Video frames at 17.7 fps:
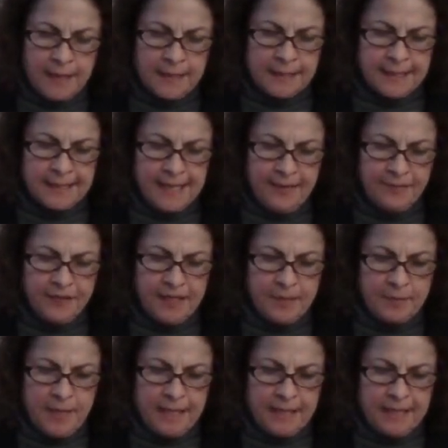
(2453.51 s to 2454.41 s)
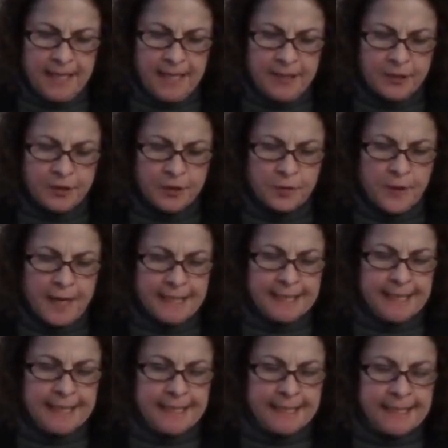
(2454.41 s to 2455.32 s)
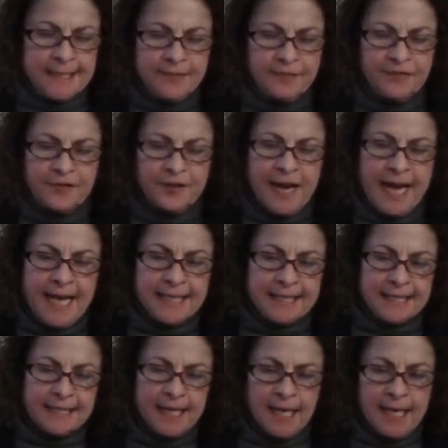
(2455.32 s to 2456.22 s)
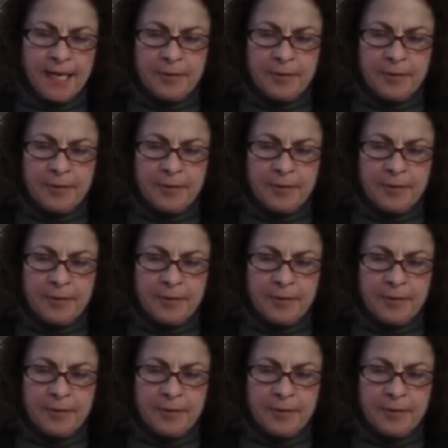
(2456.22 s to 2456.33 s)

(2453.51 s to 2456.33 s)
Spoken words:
Stephanie maintains her residence in France,